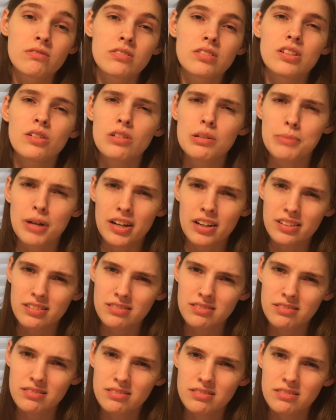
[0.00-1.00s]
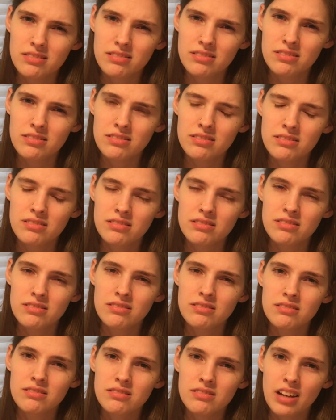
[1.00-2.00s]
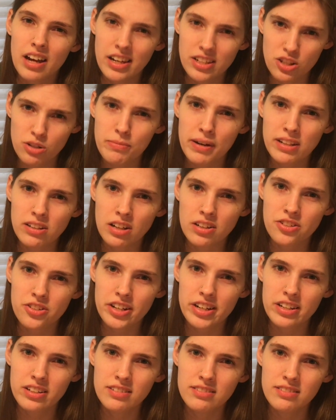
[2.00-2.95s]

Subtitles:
Don't worry about it. I do my laundry.